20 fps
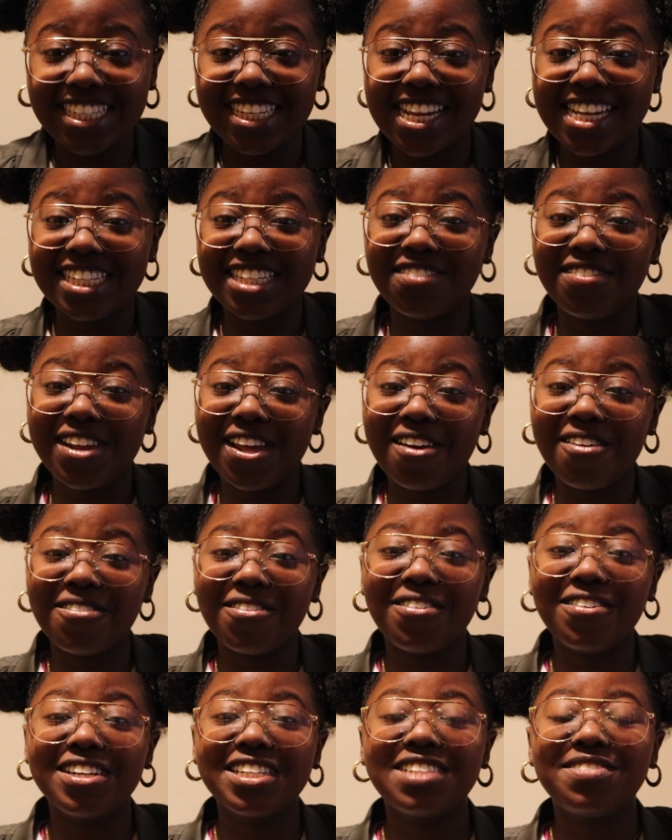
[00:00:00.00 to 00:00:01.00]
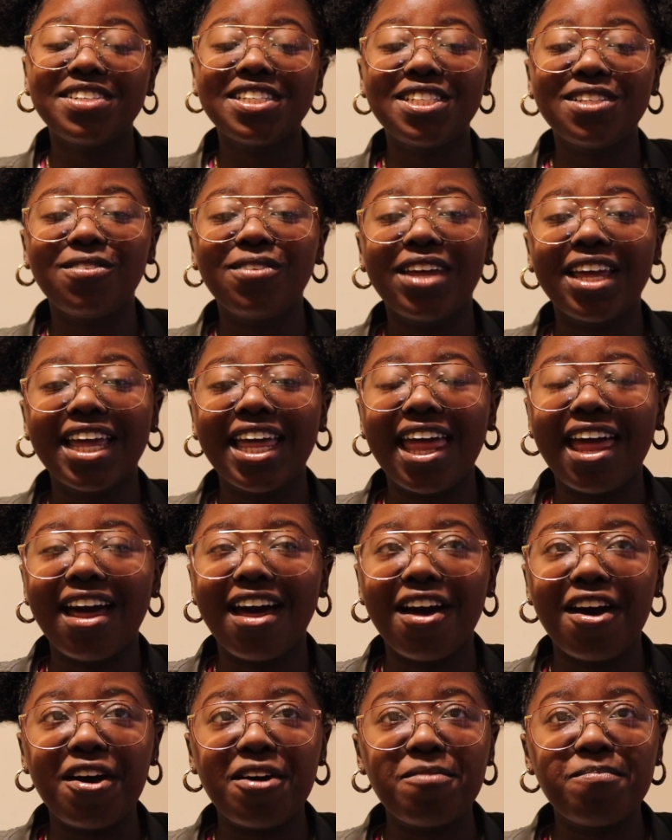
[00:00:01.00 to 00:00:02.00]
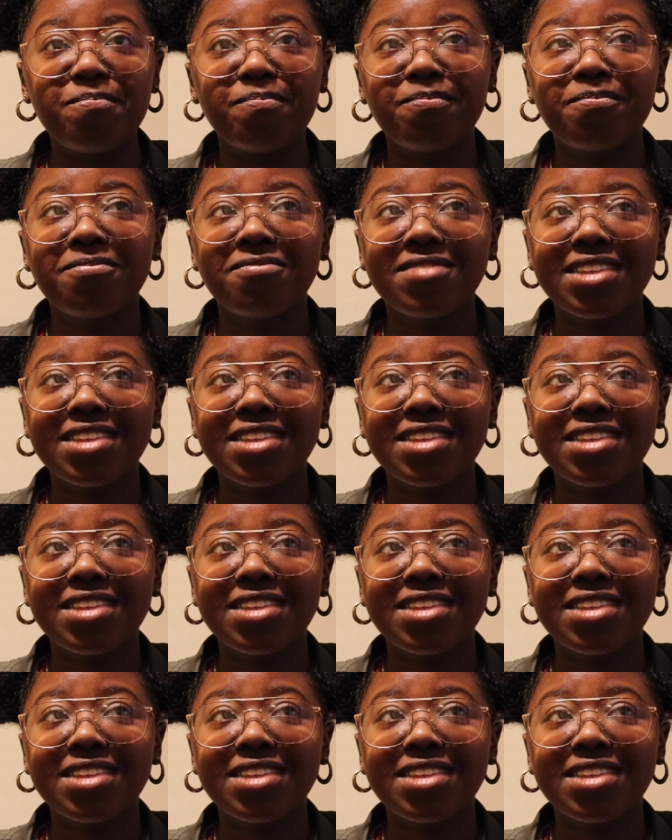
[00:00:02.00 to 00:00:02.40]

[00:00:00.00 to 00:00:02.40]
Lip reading: Today's video I'm going to be doing how